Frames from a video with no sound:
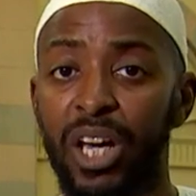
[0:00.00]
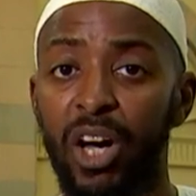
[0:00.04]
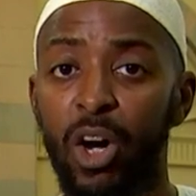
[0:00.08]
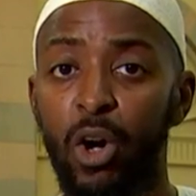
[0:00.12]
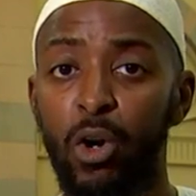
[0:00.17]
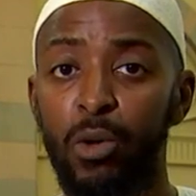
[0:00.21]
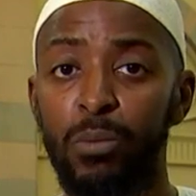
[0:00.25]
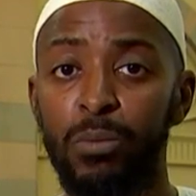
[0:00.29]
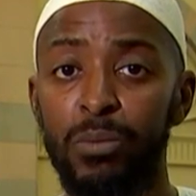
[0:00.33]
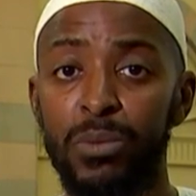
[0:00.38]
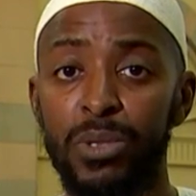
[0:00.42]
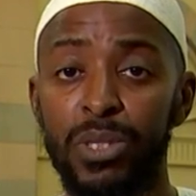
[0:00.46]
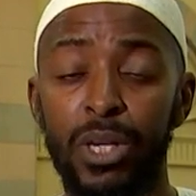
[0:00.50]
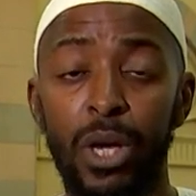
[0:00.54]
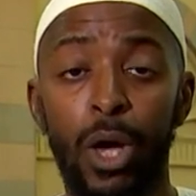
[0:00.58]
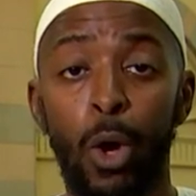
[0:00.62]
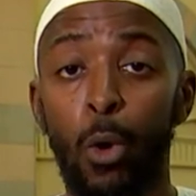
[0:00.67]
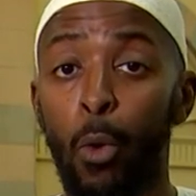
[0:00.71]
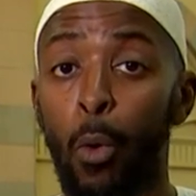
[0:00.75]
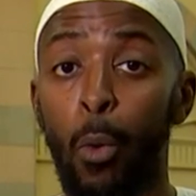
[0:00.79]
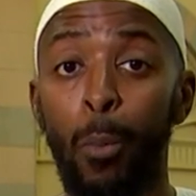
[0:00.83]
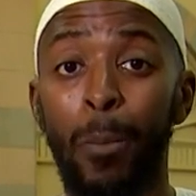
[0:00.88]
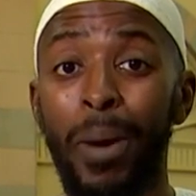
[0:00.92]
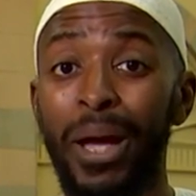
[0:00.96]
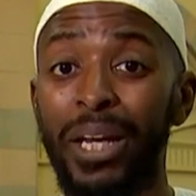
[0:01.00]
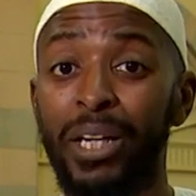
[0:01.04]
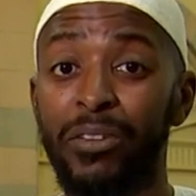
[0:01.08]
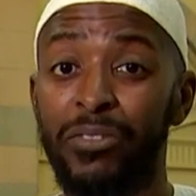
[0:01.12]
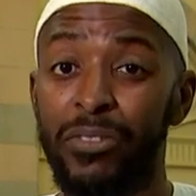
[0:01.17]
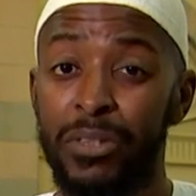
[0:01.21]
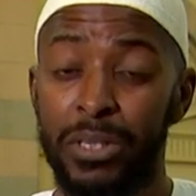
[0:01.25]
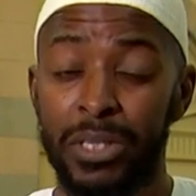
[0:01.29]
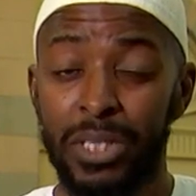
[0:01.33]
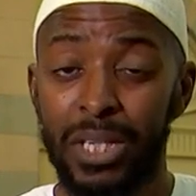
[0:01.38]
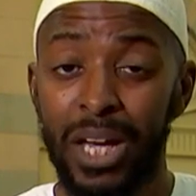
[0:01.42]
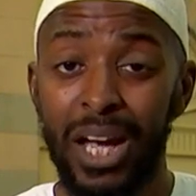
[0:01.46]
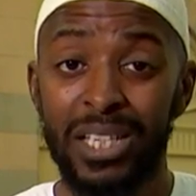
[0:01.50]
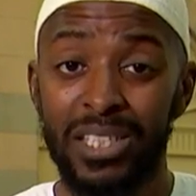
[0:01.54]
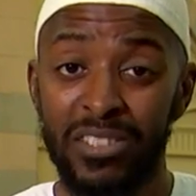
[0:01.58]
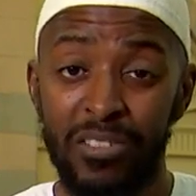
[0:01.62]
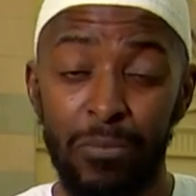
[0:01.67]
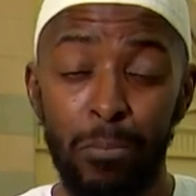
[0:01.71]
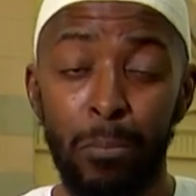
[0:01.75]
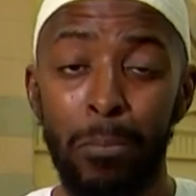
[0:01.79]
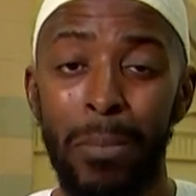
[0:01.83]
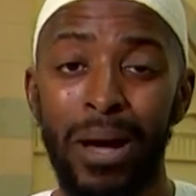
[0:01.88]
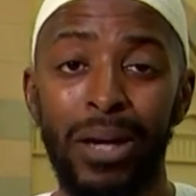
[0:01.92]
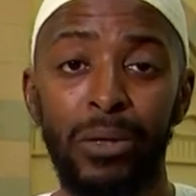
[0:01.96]
their homes were made of the sides
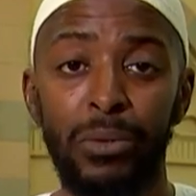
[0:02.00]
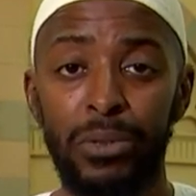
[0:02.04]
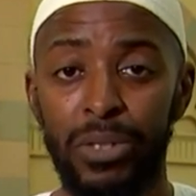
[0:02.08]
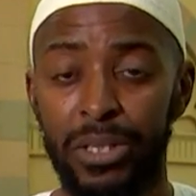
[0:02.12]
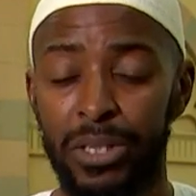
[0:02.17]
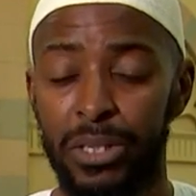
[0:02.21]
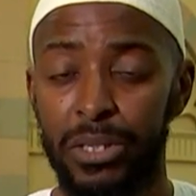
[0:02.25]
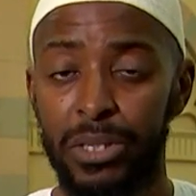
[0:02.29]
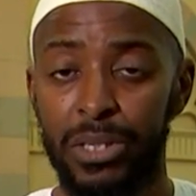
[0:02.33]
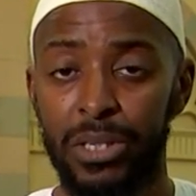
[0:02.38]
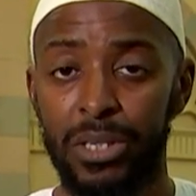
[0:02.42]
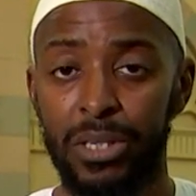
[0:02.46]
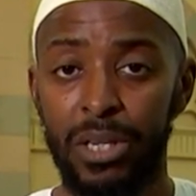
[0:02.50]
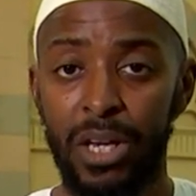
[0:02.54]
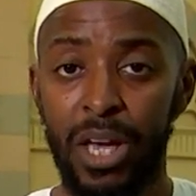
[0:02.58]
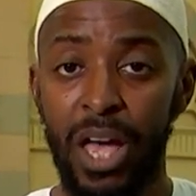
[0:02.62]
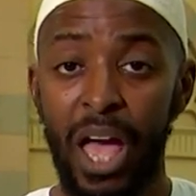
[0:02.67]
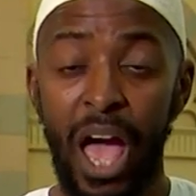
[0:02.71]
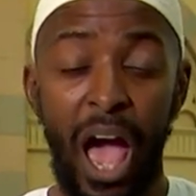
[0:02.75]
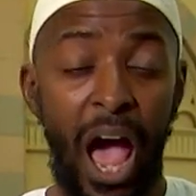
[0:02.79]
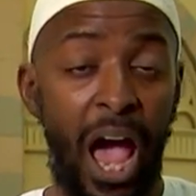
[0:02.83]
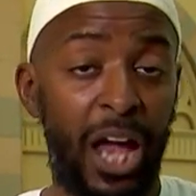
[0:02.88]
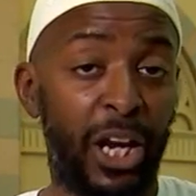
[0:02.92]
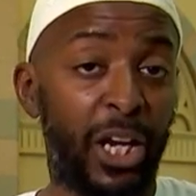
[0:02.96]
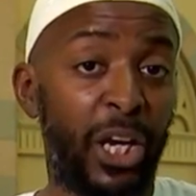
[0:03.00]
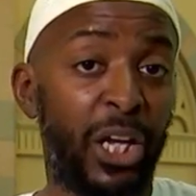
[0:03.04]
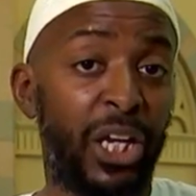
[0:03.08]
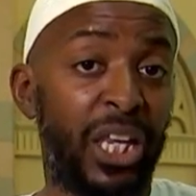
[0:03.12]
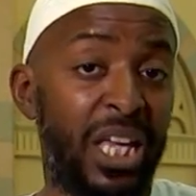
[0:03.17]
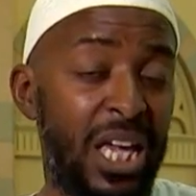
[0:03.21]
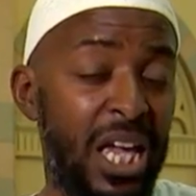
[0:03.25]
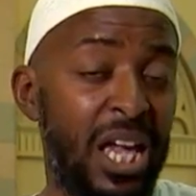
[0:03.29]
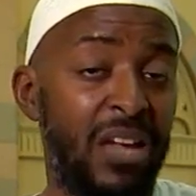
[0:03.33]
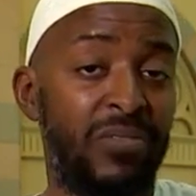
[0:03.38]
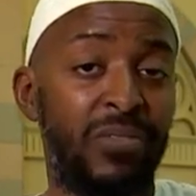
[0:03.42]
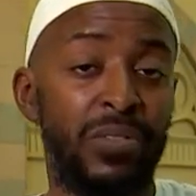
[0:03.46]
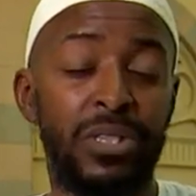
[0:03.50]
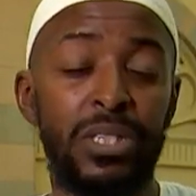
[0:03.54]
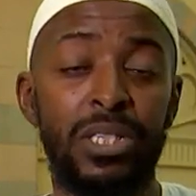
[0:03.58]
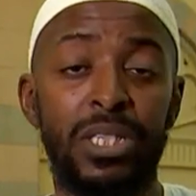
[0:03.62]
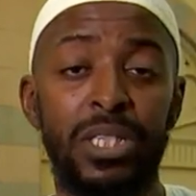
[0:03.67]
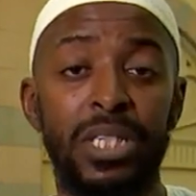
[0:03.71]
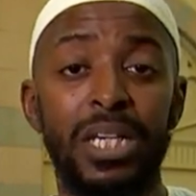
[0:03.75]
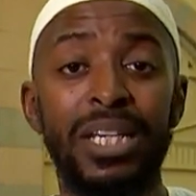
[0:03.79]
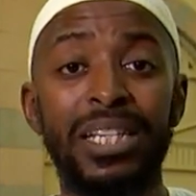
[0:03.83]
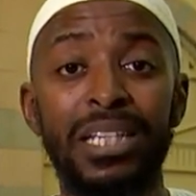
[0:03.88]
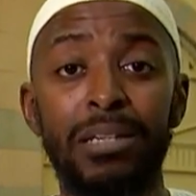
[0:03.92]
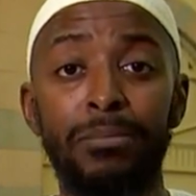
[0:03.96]
of mountains. I can even
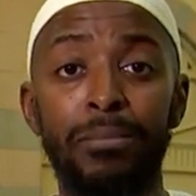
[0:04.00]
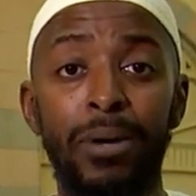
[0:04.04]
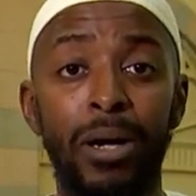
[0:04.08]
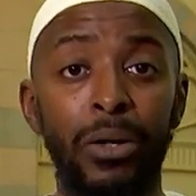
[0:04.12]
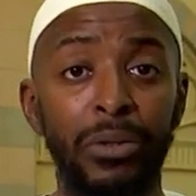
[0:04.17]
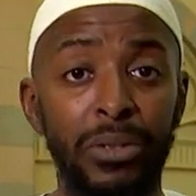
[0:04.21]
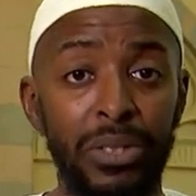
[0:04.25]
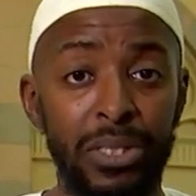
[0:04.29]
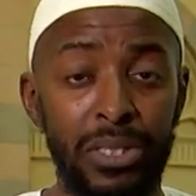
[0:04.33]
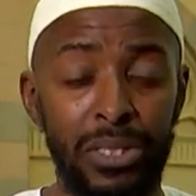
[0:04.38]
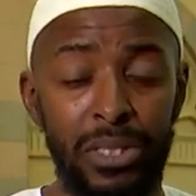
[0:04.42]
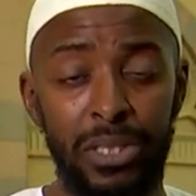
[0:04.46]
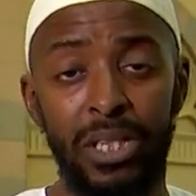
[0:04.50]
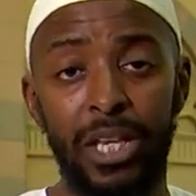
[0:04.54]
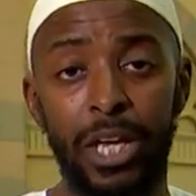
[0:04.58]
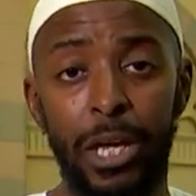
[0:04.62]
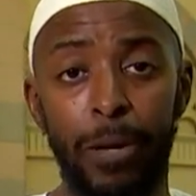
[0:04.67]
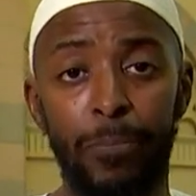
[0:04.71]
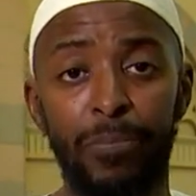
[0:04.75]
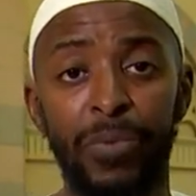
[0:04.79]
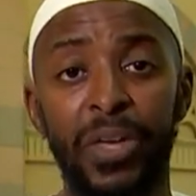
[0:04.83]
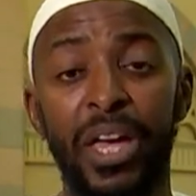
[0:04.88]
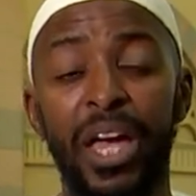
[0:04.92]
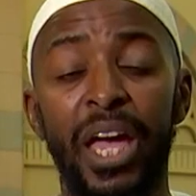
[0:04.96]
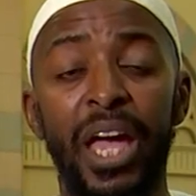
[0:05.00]
see the mountains today.